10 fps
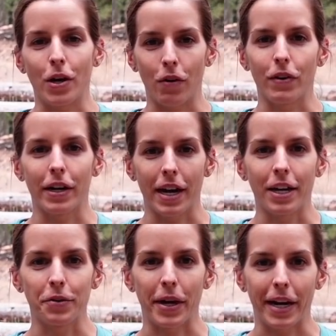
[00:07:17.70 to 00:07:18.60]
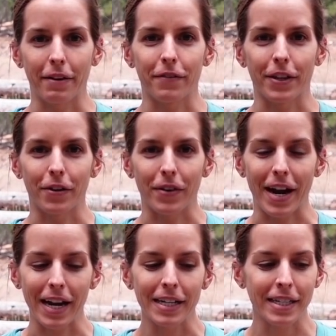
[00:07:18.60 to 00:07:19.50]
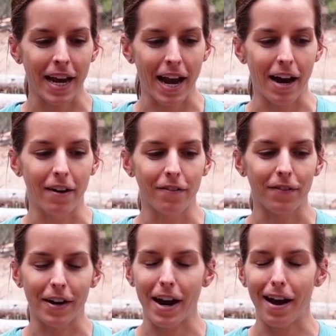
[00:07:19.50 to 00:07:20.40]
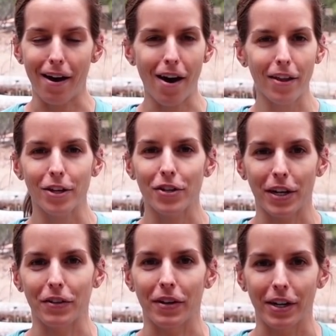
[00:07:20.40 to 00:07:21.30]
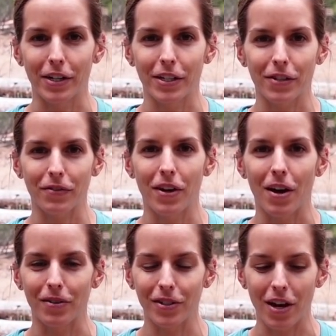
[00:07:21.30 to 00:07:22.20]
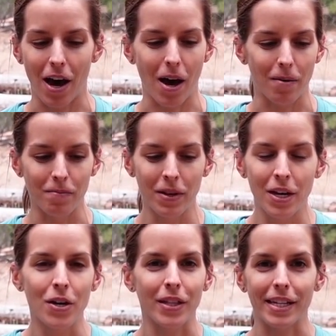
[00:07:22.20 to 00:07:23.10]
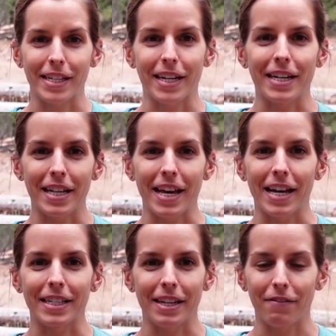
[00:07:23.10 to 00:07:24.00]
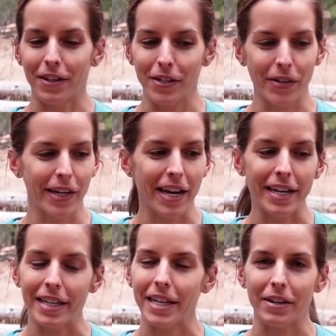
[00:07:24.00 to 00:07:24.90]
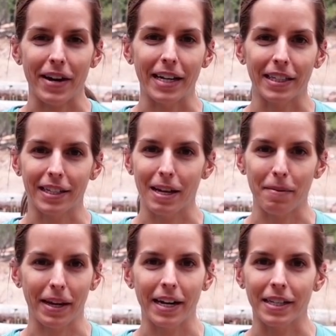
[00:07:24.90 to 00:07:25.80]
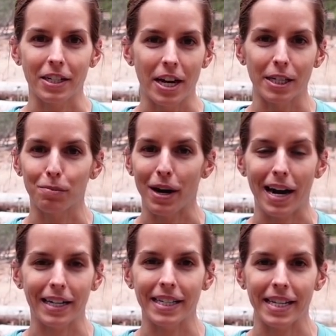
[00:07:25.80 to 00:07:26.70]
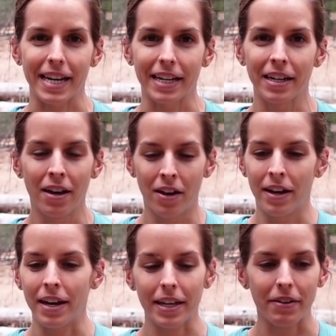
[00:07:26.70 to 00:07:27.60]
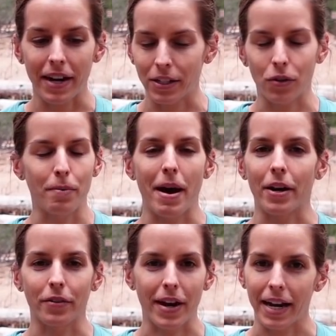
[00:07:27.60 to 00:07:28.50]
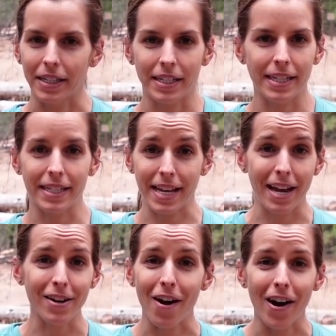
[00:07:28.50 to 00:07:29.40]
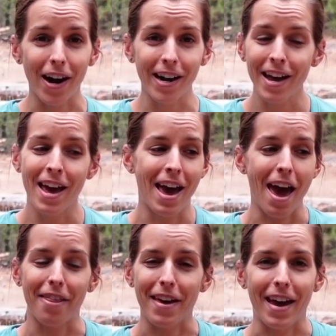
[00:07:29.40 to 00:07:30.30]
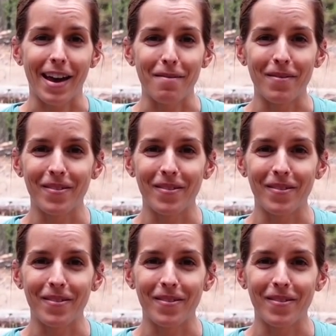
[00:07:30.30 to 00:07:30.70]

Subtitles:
over again training for the race. And for all the trail runners listening to this, if you're doing a hilly race, that's something I suggest practicing. Hilly race or mountain race, descend hard and then